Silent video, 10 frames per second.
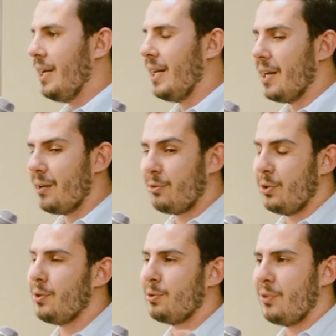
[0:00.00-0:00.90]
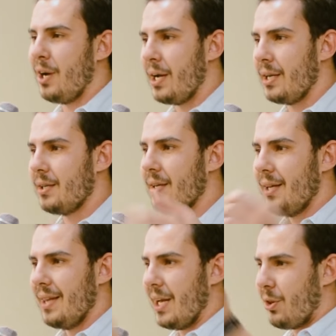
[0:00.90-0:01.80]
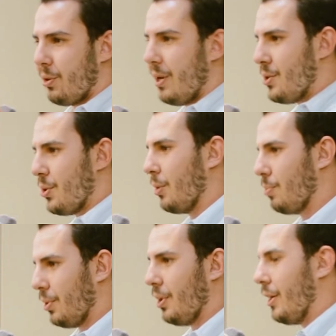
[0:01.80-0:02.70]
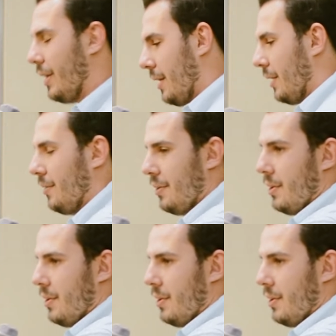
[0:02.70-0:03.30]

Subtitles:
enough for you to find that thread you can pull on, and then